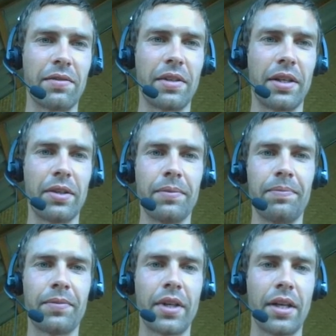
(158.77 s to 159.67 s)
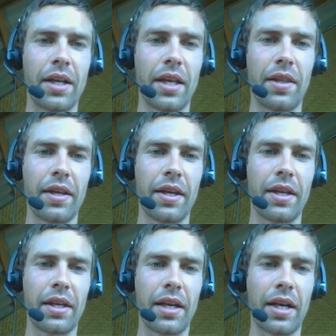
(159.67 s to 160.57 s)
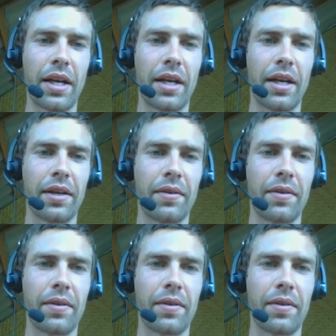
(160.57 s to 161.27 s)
video. And then I